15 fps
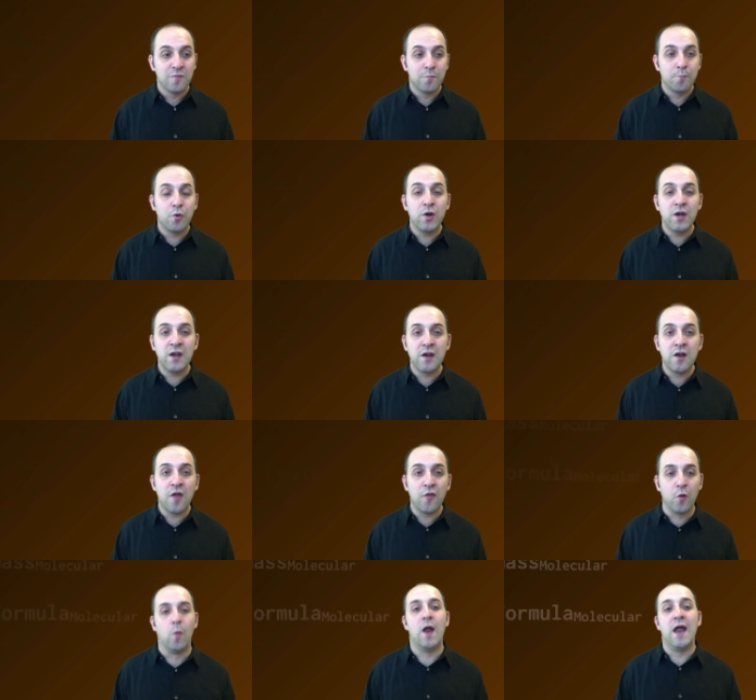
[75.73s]
Put it
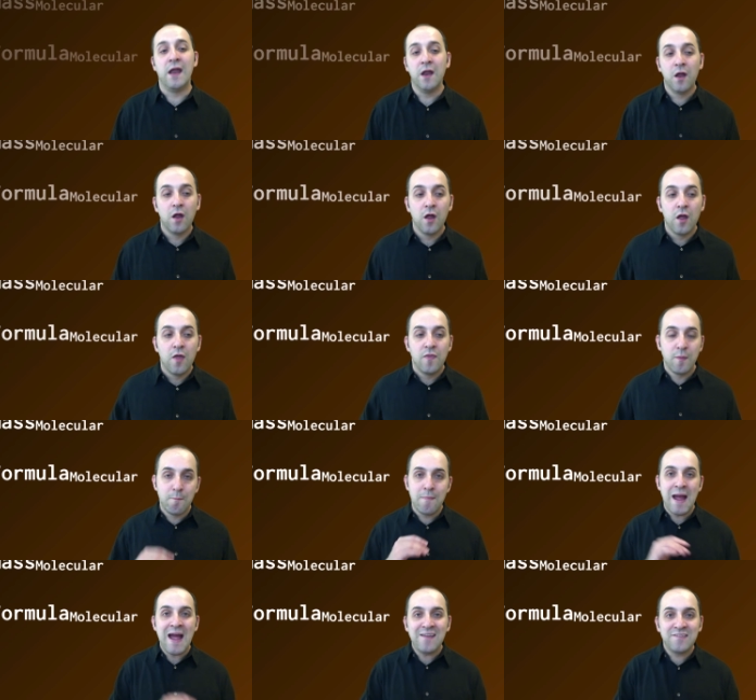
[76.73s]
another way, the
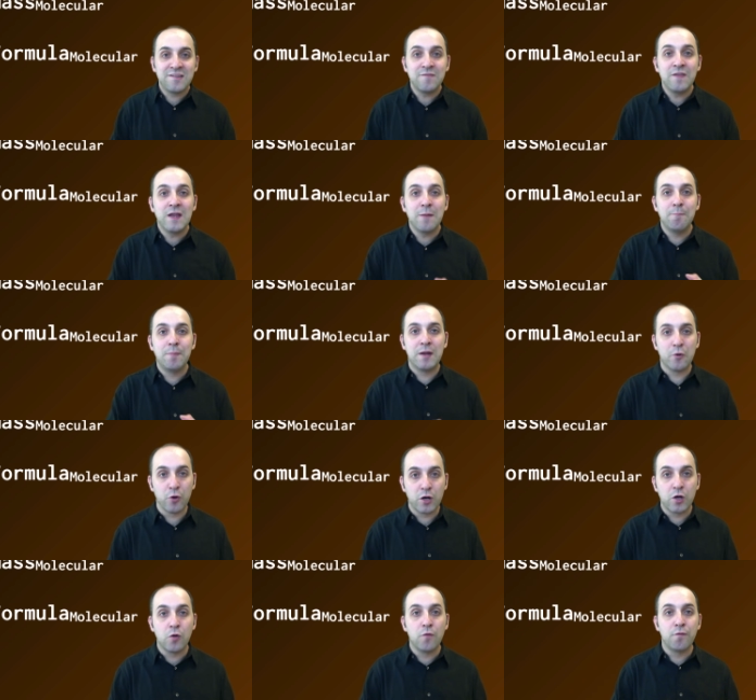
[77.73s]
mass of the
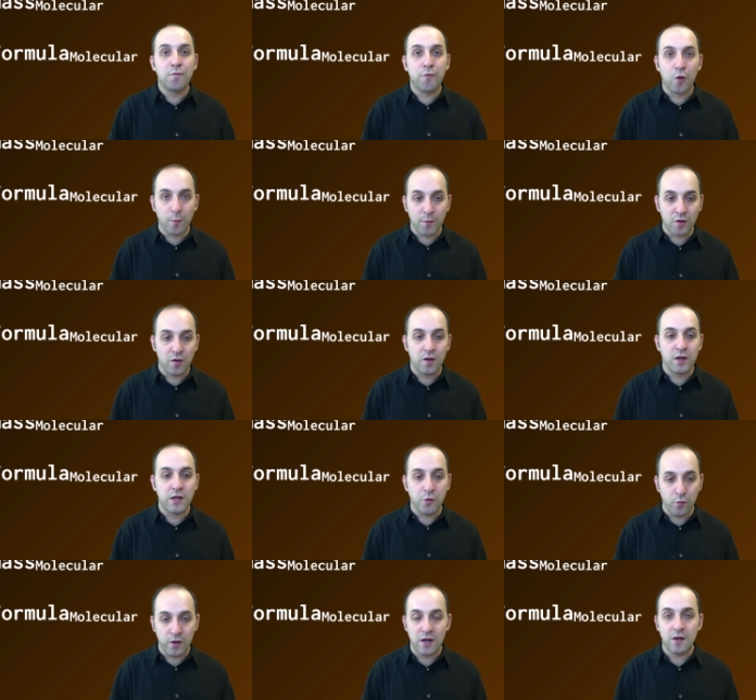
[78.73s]
empirical formula
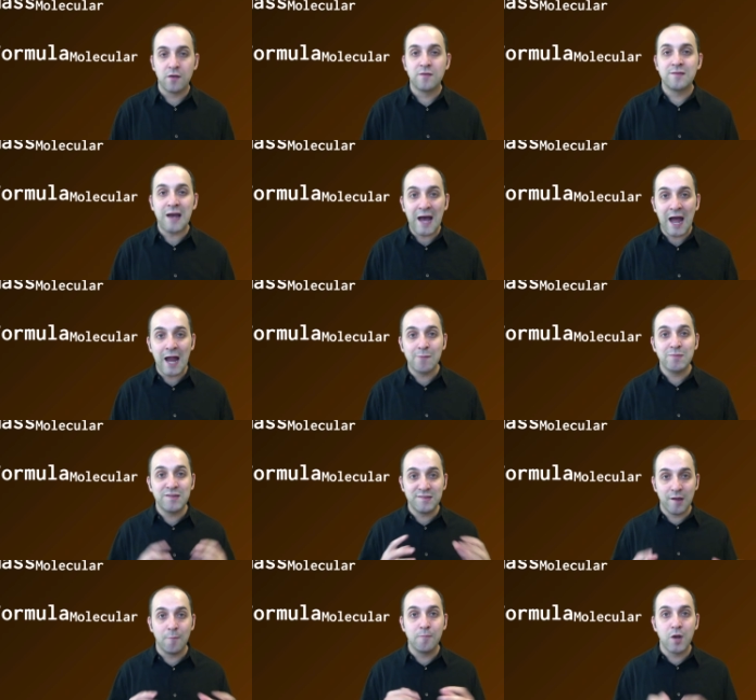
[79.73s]
unit times
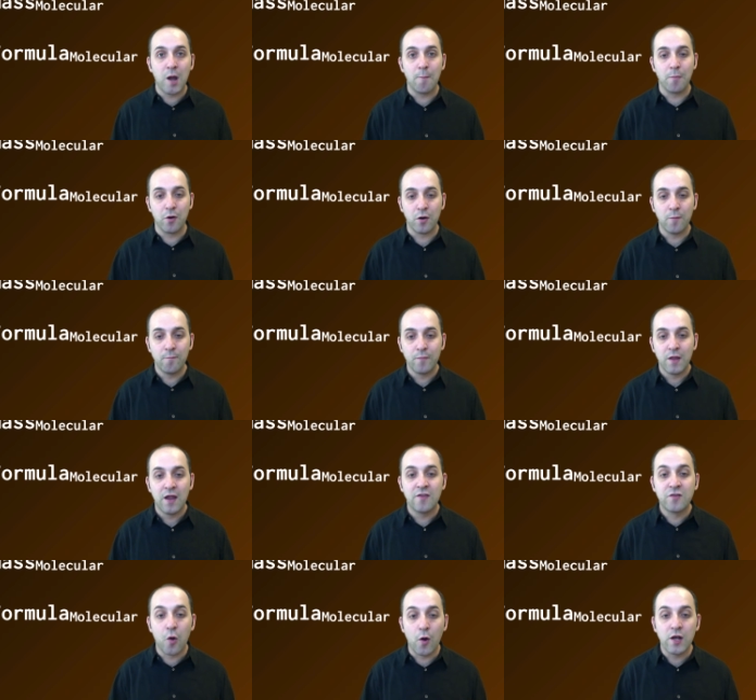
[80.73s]
some number is
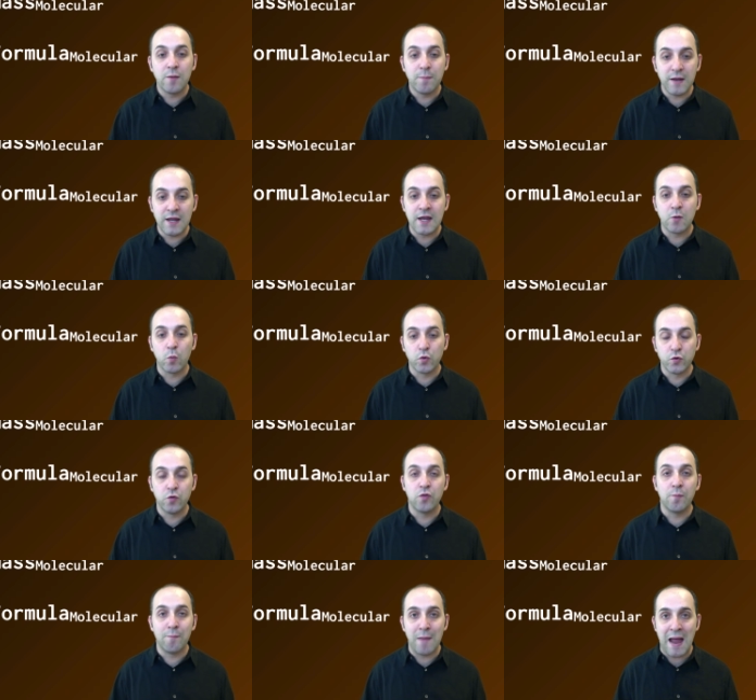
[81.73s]
going to be equal to the
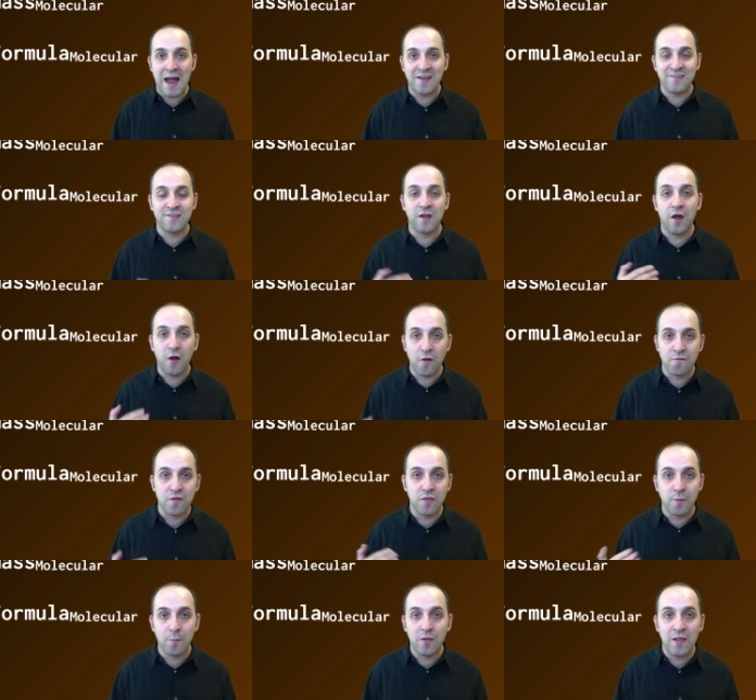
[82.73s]
mass of the
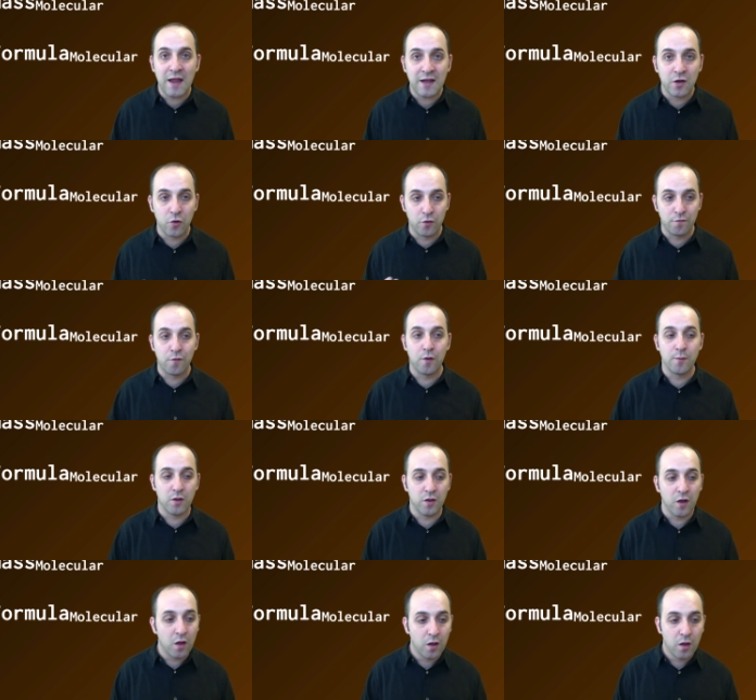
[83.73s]
molecular formula.